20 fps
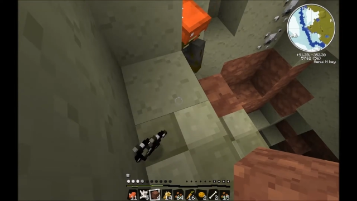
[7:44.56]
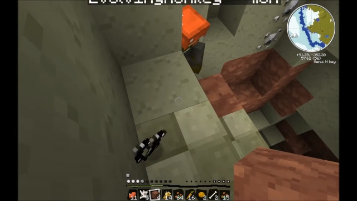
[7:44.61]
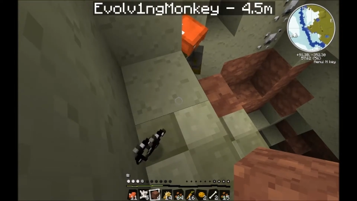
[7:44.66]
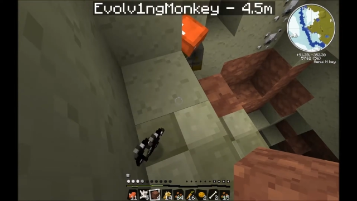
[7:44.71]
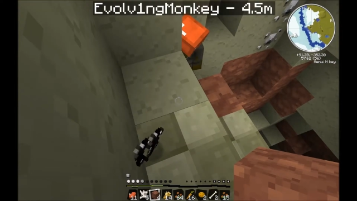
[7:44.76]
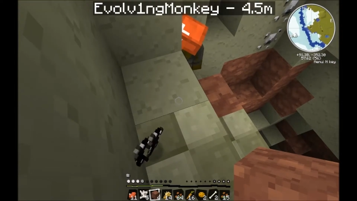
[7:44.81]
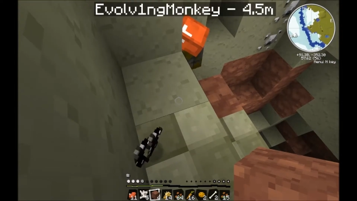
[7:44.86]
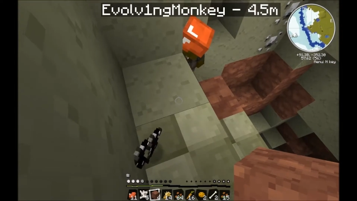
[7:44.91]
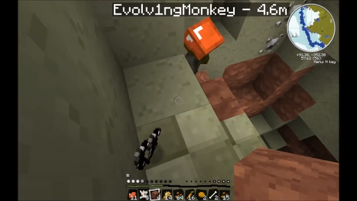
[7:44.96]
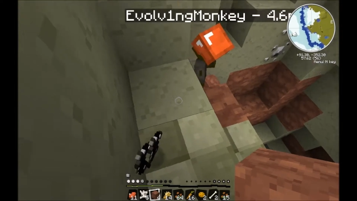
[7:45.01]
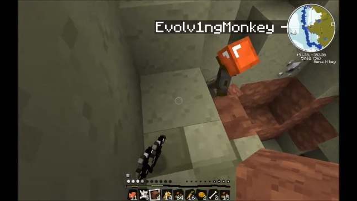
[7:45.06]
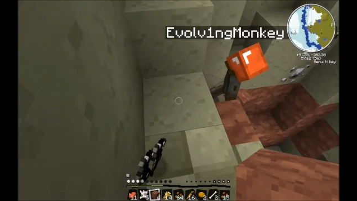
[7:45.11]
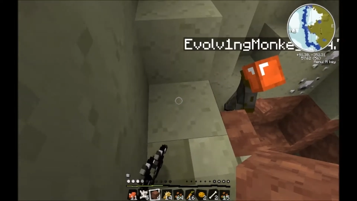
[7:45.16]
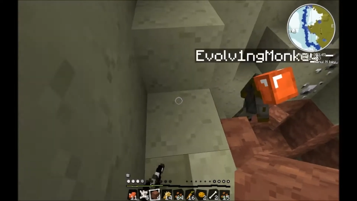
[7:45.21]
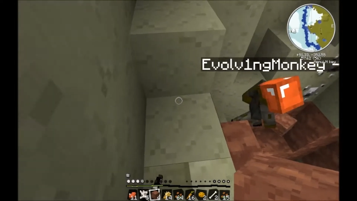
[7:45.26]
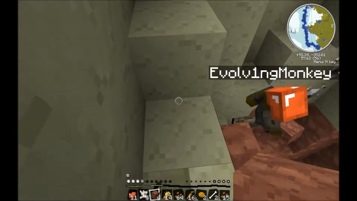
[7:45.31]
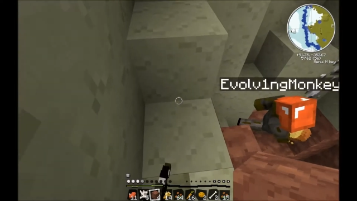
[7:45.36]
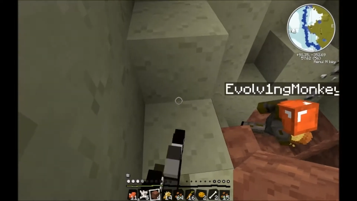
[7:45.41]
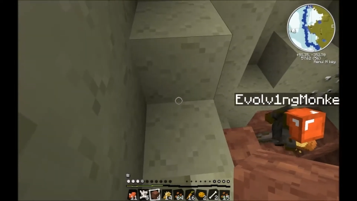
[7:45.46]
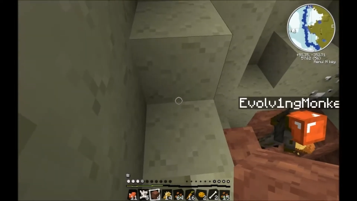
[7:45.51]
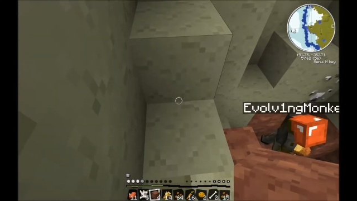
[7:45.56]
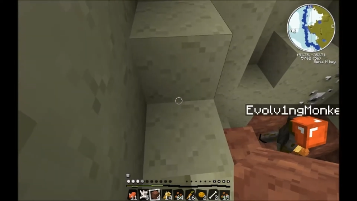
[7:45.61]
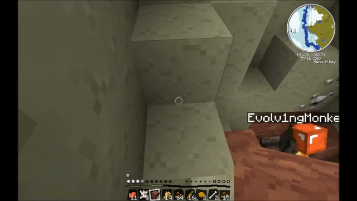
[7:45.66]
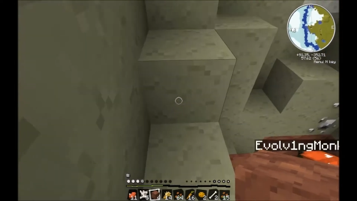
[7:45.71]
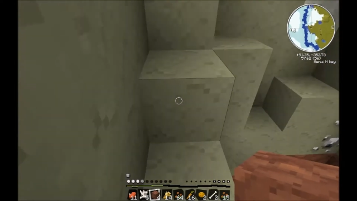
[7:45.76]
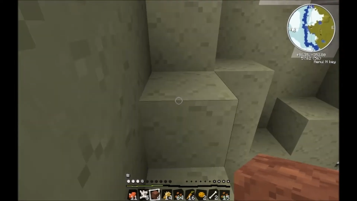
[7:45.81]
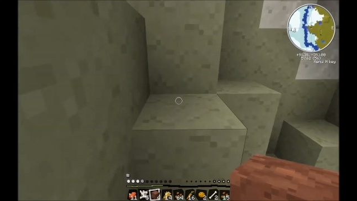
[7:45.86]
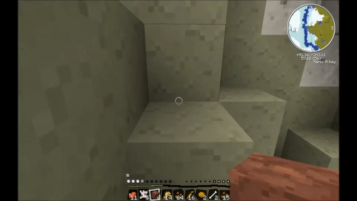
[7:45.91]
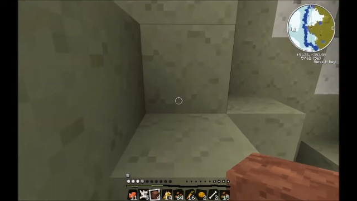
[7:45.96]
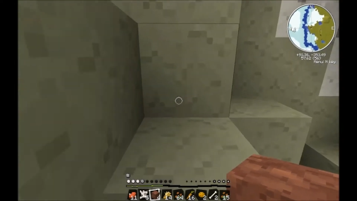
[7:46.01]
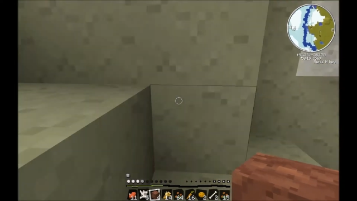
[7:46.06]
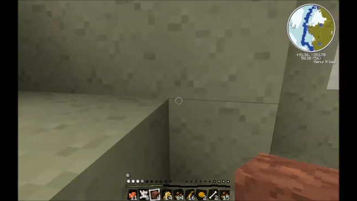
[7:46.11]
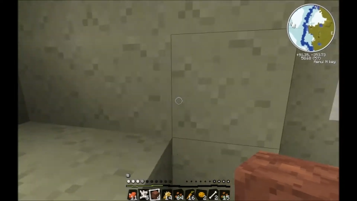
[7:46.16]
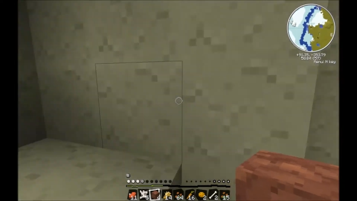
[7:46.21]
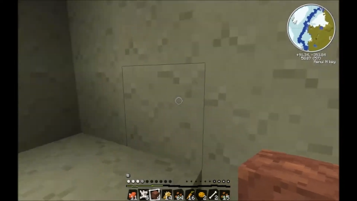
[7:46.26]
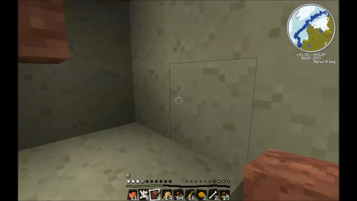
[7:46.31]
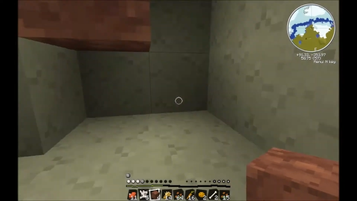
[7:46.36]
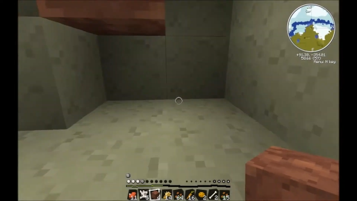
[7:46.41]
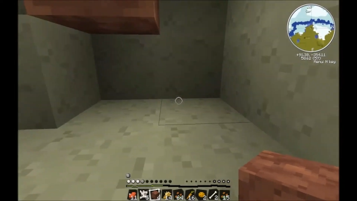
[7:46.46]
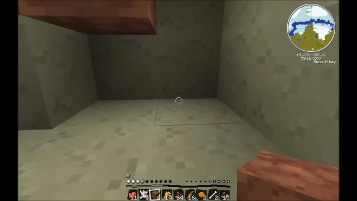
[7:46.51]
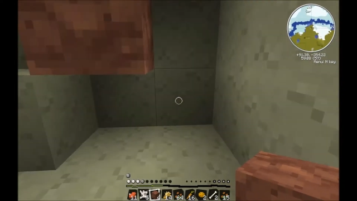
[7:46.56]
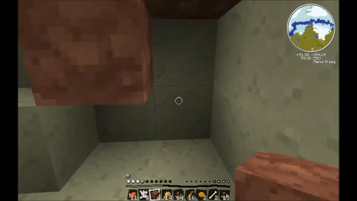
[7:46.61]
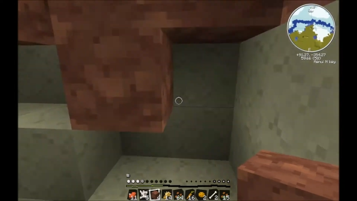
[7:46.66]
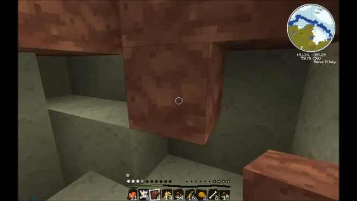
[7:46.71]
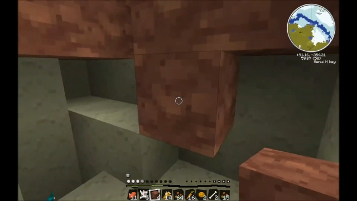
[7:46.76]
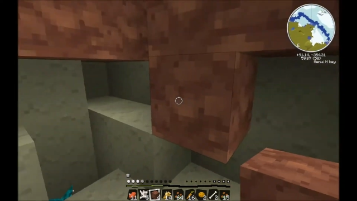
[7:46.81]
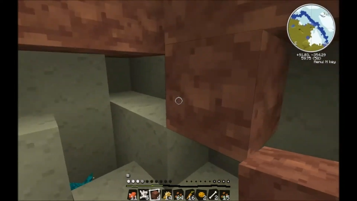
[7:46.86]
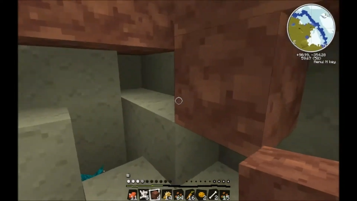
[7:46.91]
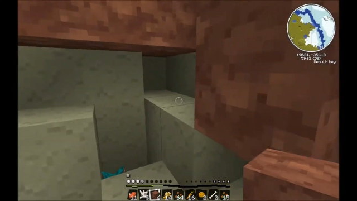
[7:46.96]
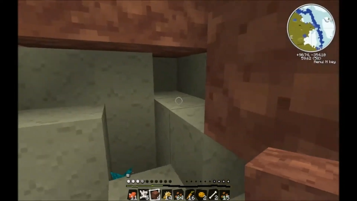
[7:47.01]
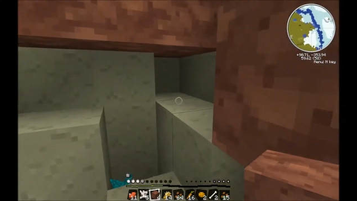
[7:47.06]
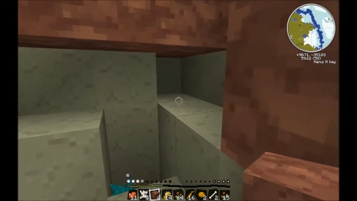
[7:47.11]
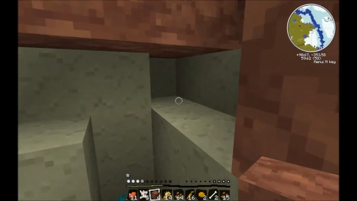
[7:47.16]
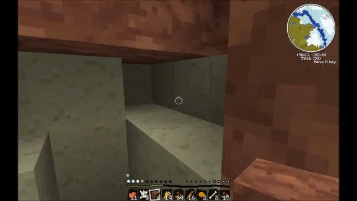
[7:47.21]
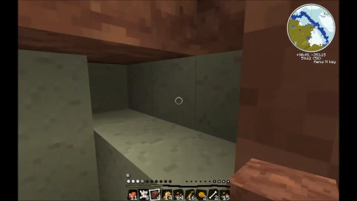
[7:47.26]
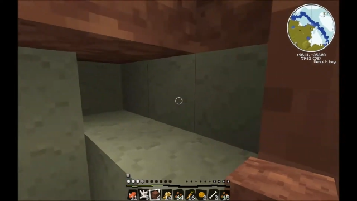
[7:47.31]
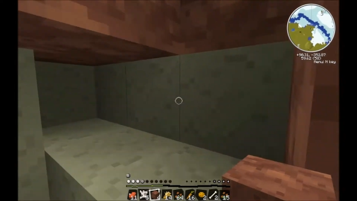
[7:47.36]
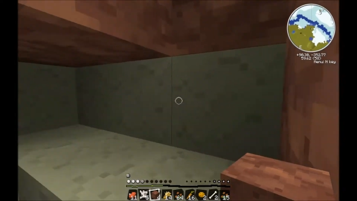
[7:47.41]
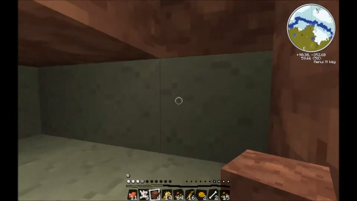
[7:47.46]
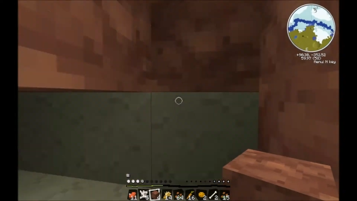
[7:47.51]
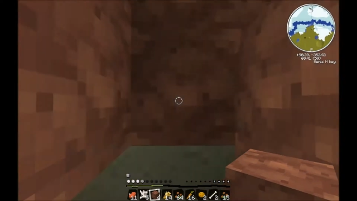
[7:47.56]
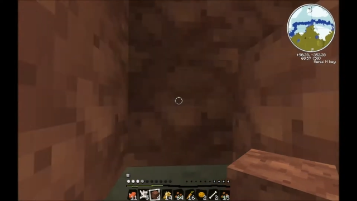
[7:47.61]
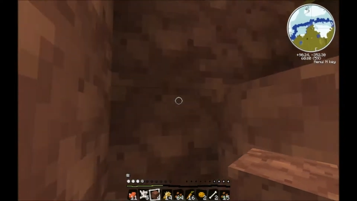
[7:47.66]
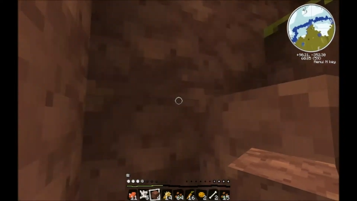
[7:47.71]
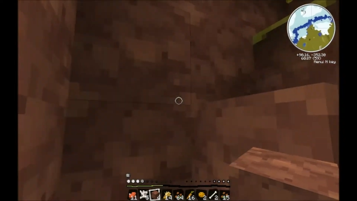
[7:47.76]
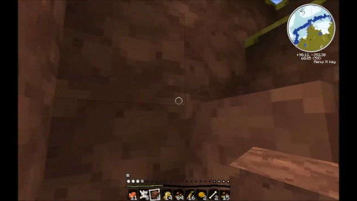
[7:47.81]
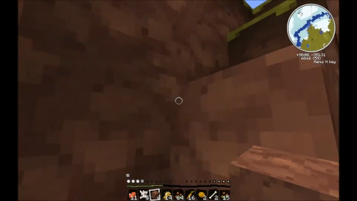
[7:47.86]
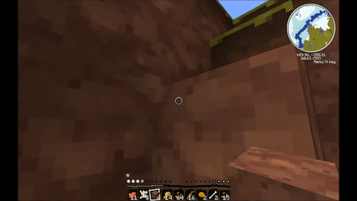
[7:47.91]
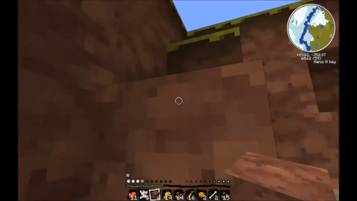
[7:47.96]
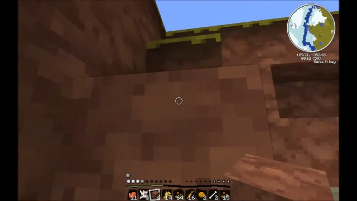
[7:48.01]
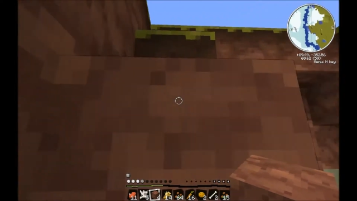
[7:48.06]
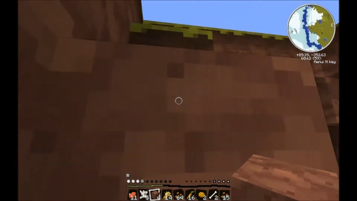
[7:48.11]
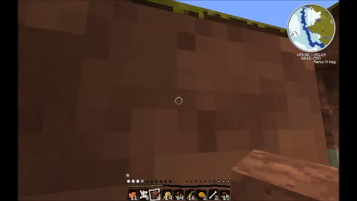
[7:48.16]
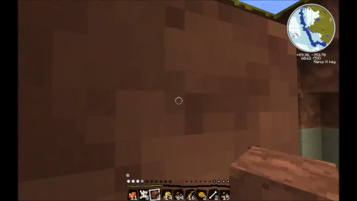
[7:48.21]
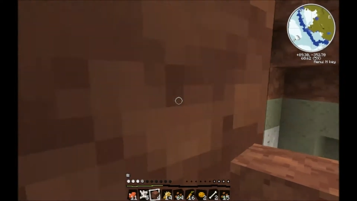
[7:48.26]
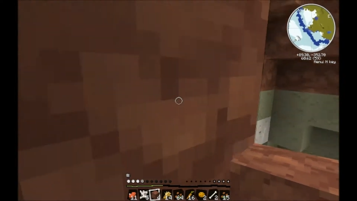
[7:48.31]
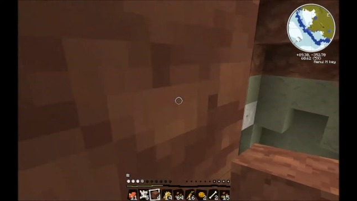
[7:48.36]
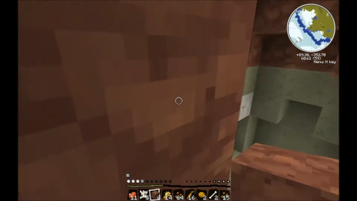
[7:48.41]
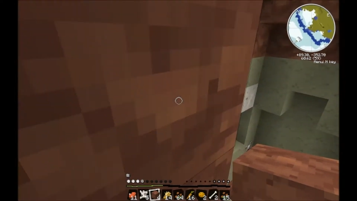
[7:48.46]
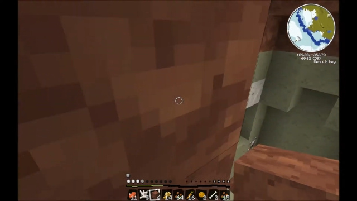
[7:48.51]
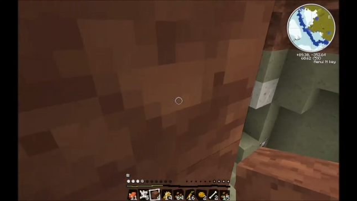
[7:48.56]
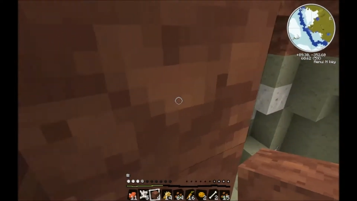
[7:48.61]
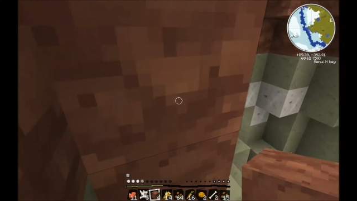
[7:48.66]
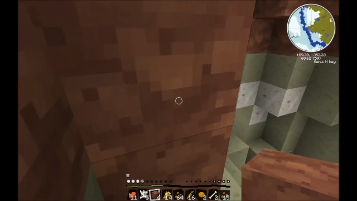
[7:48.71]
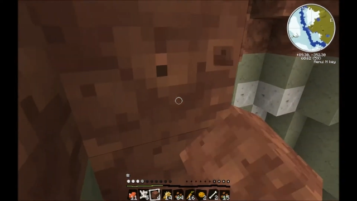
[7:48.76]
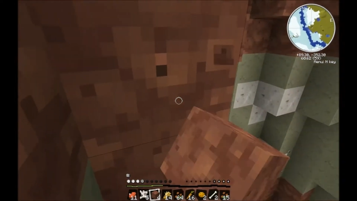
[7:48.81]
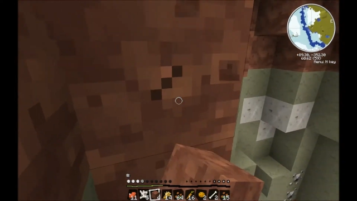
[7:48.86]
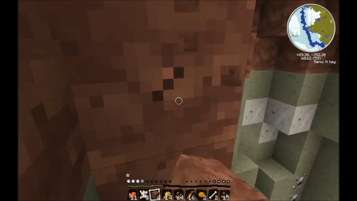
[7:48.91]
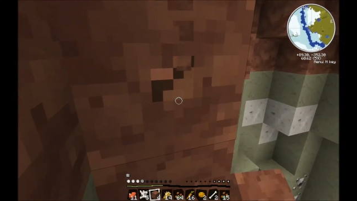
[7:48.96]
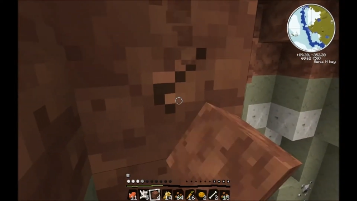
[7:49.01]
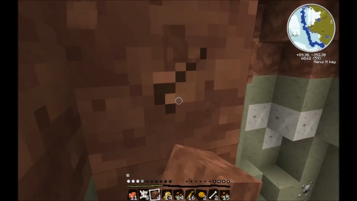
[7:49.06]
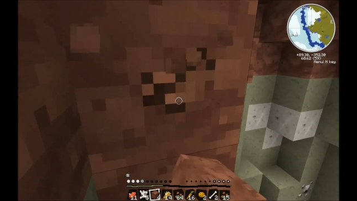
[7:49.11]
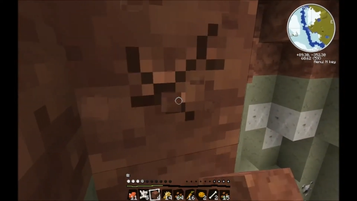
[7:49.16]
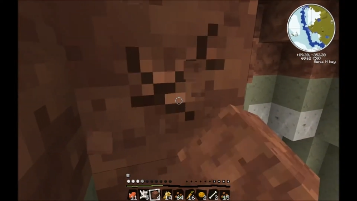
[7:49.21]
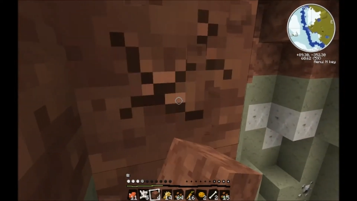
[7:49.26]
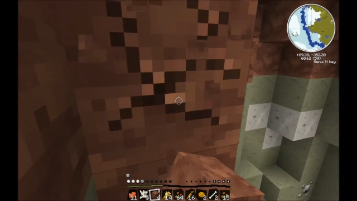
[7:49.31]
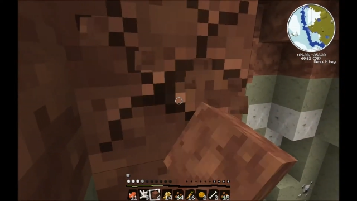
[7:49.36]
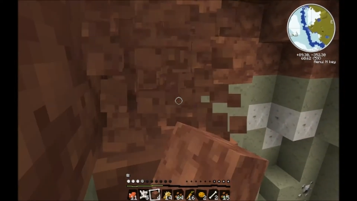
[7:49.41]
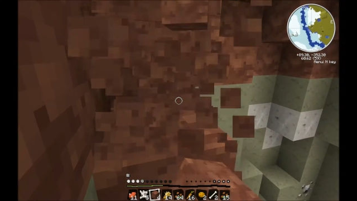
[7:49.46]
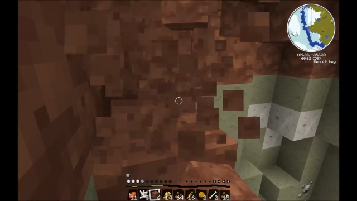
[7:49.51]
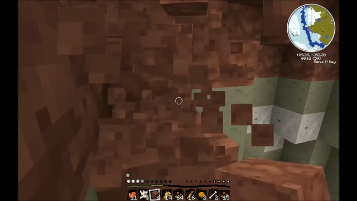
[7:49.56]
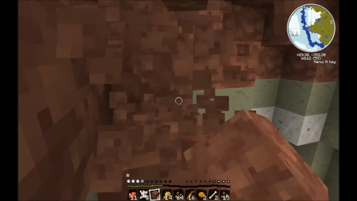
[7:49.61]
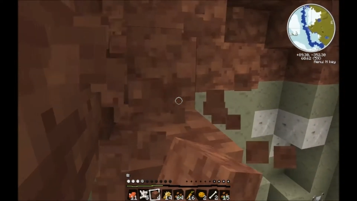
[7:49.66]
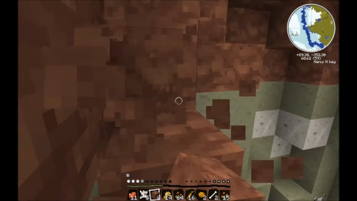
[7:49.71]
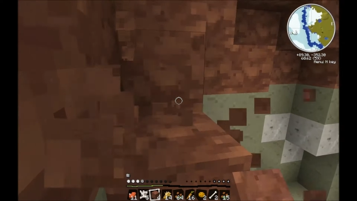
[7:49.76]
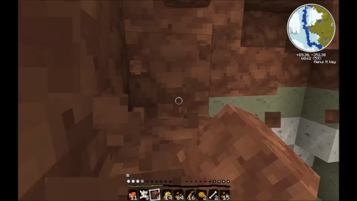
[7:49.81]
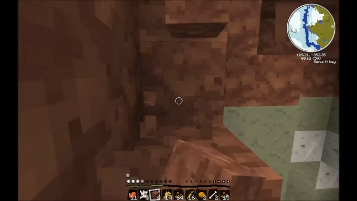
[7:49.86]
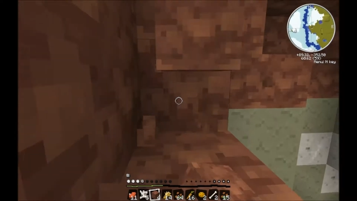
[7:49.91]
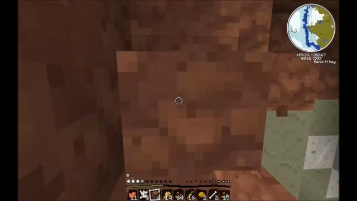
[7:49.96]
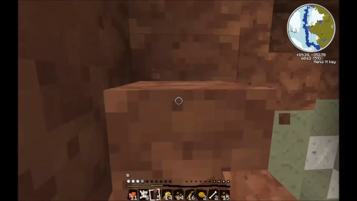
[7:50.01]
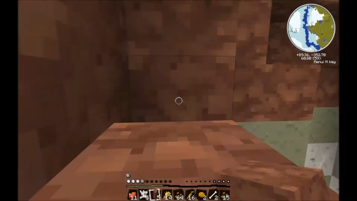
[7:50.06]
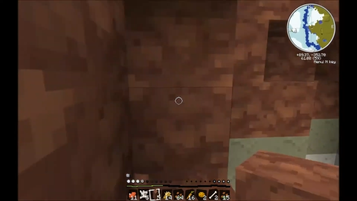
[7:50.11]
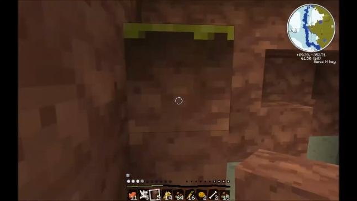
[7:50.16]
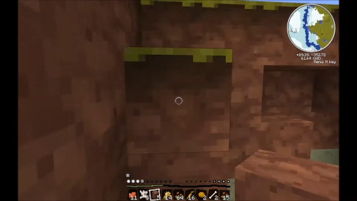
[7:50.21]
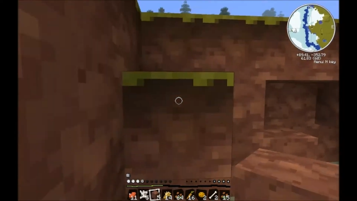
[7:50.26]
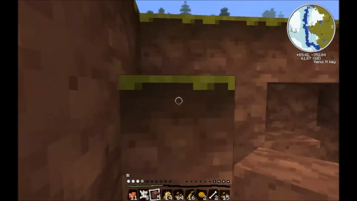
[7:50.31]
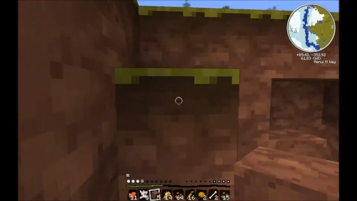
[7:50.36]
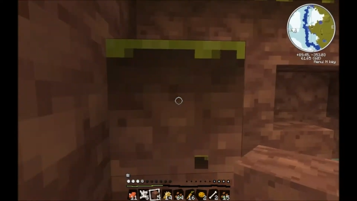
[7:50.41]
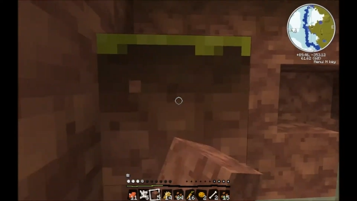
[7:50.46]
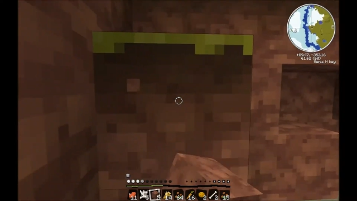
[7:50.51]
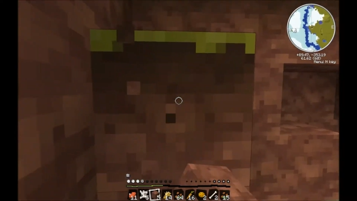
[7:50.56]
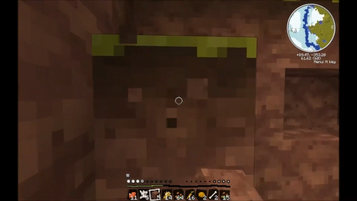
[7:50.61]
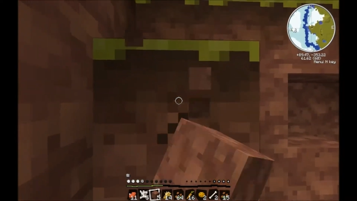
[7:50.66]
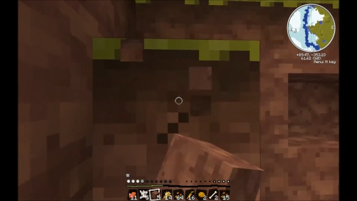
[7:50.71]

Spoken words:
[unreadable: no face in view]